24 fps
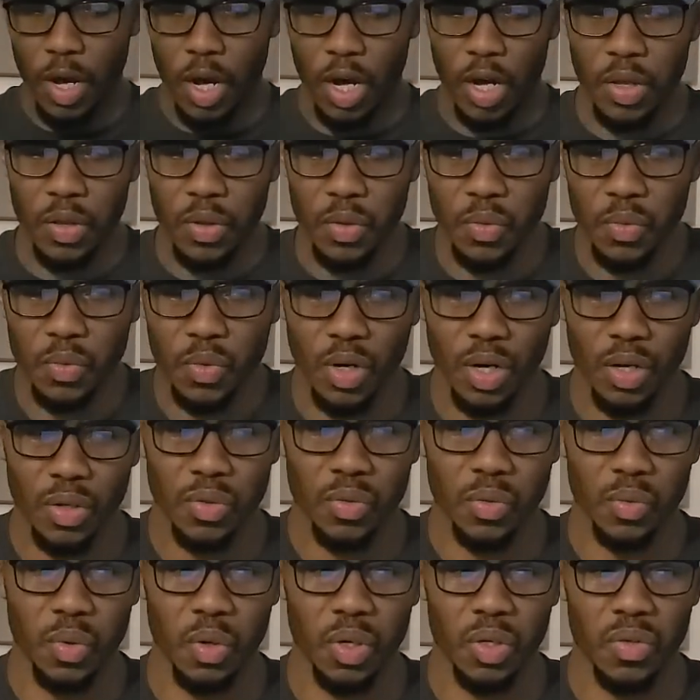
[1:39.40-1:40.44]
other
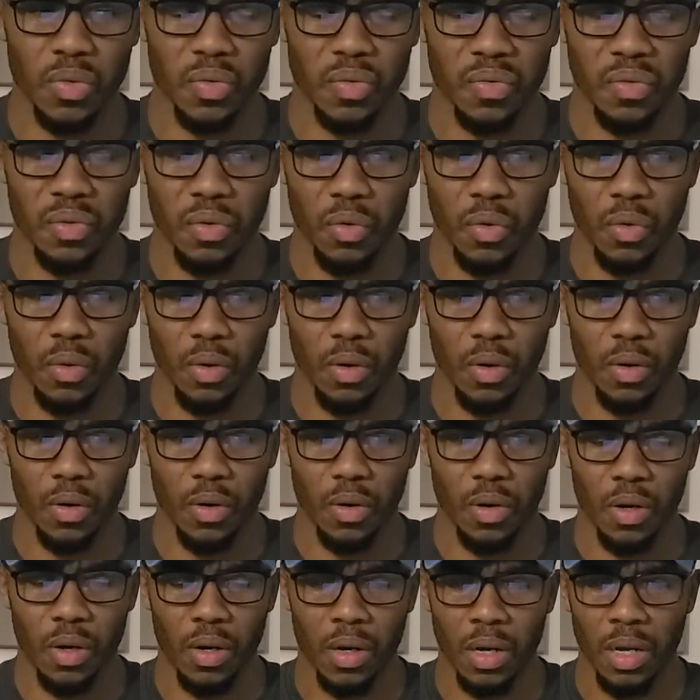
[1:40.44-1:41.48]
one was
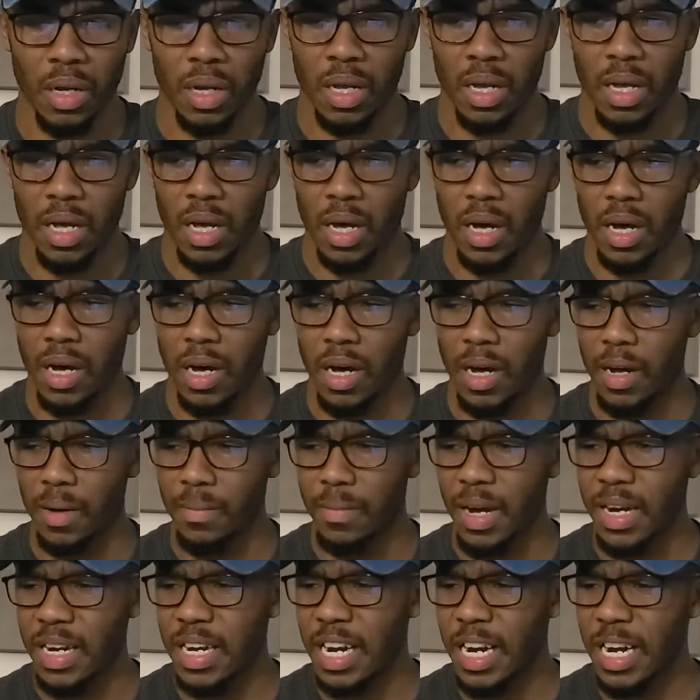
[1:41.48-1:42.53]
for
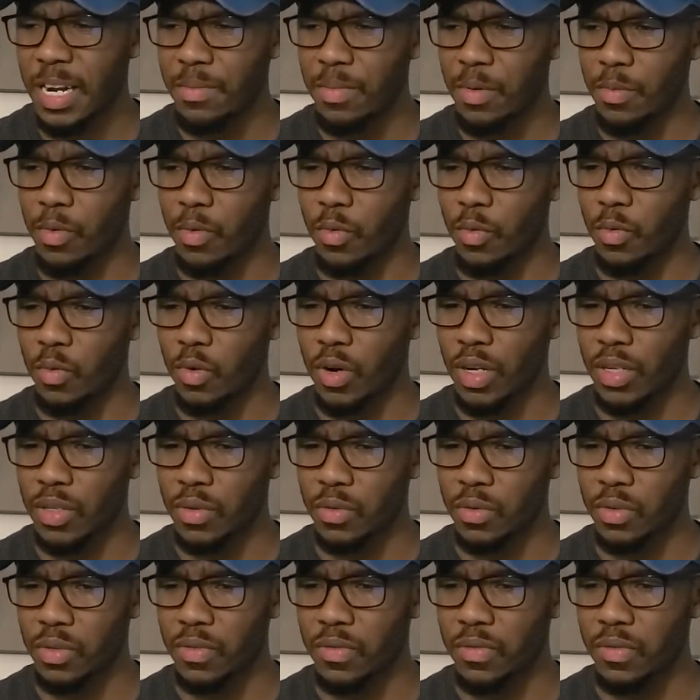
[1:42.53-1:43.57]
I can't remember what it
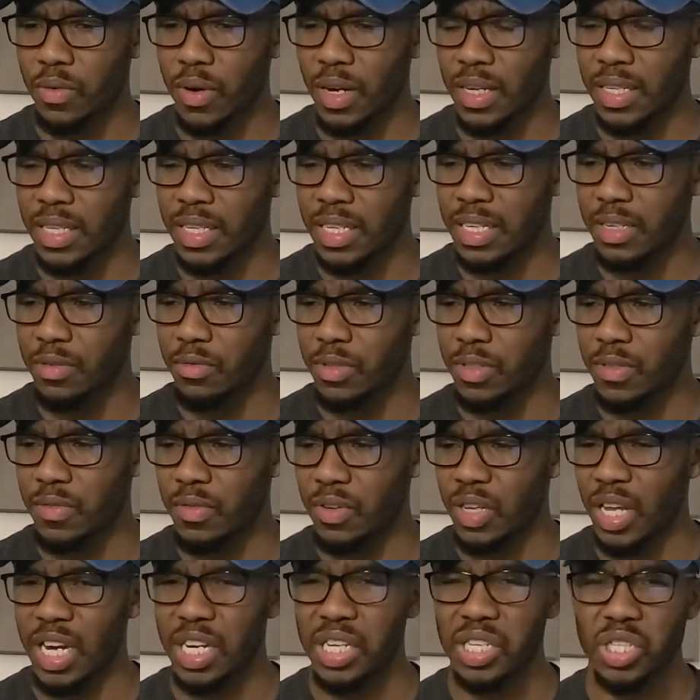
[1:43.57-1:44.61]
was for. I think it was
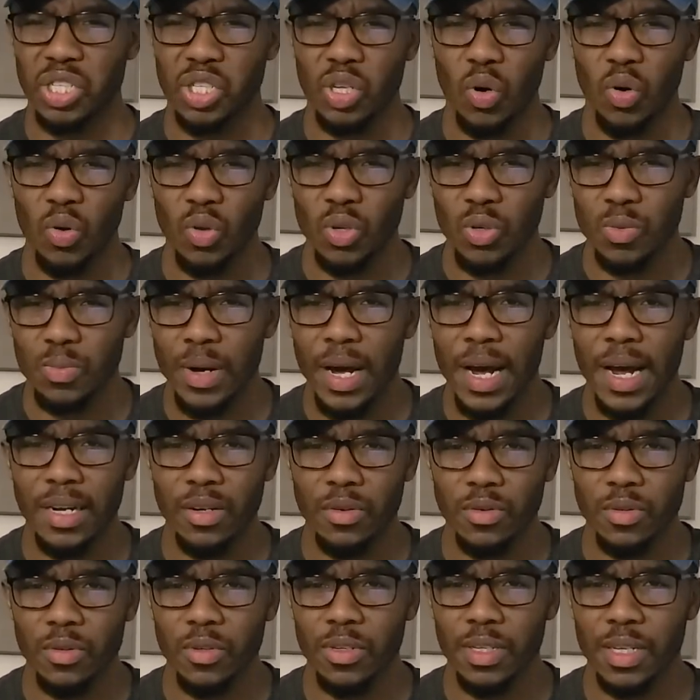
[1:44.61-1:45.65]
for like solar
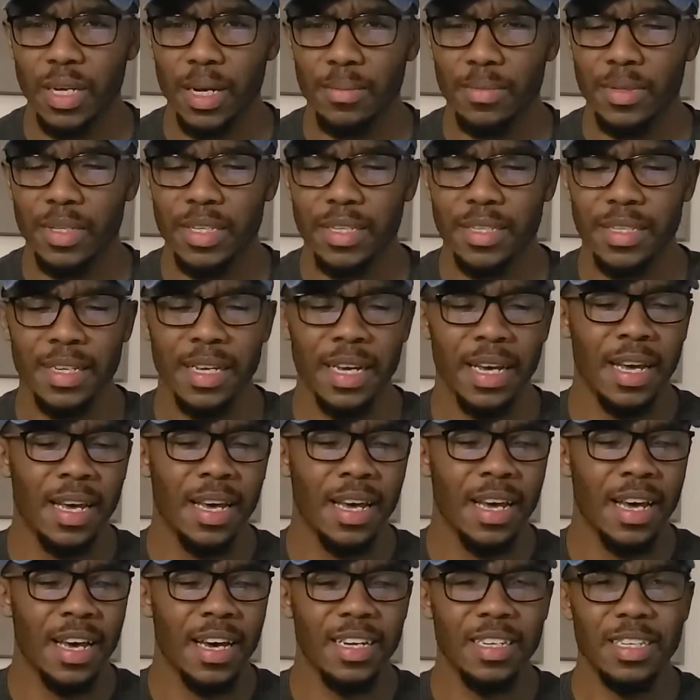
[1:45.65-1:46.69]
panels or something.
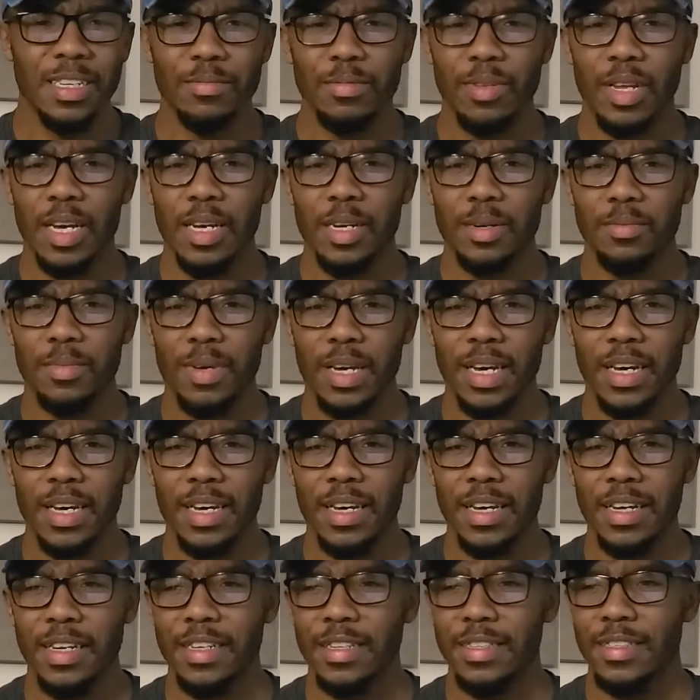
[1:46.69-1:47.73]
And I'm like,
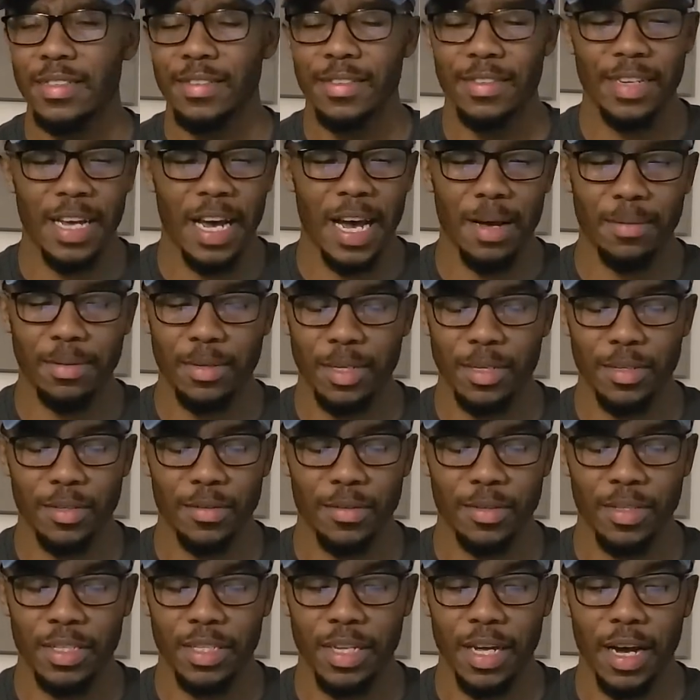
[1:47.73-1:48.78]
man,
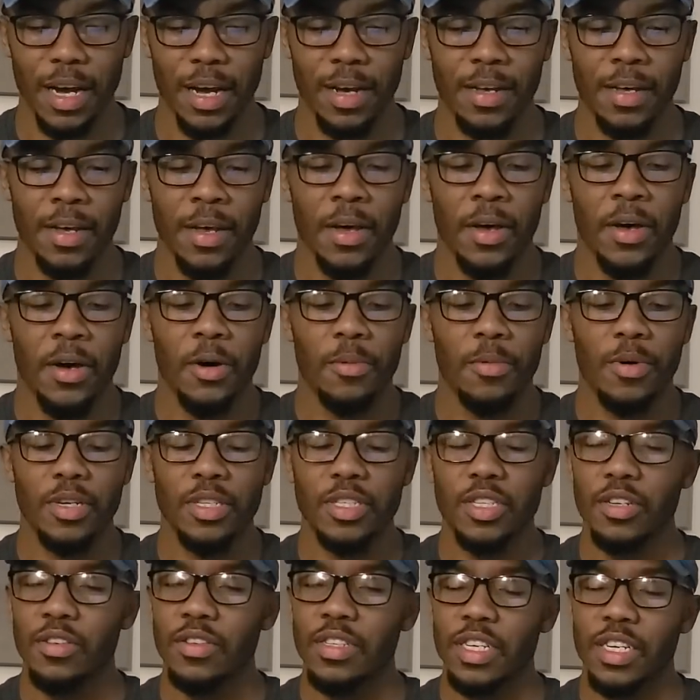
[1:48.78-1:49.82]
absolutely not. But so